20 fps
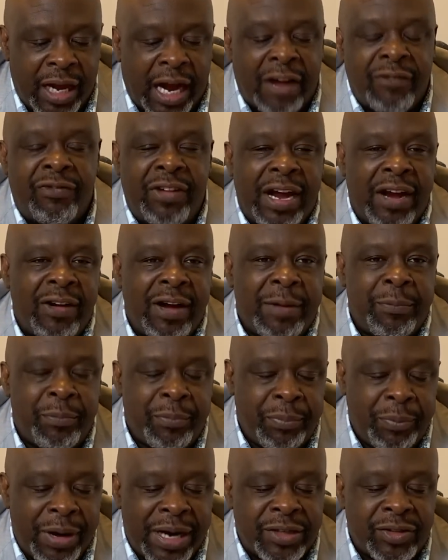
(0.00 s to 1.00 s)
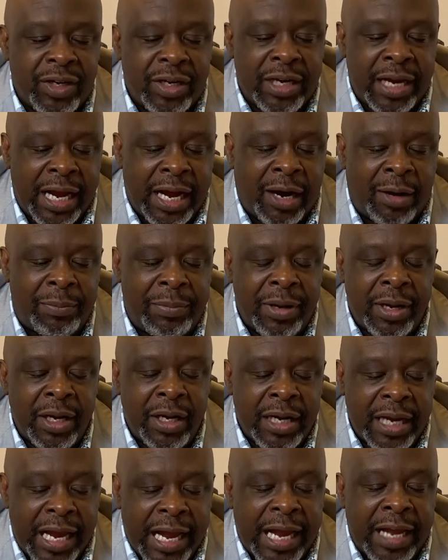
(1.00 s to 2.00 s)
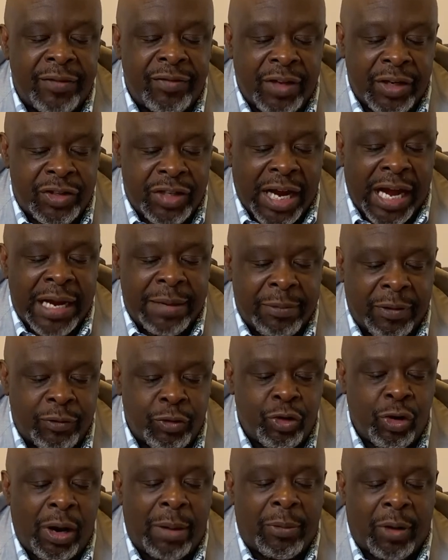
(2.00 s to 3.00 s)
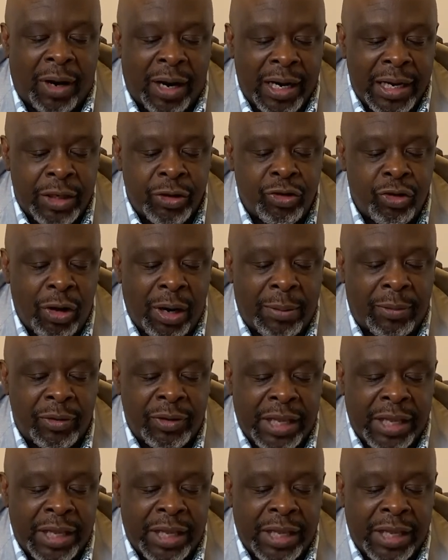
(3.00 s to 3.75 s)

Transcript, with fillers: a very present help in the time of trouble, in trouble.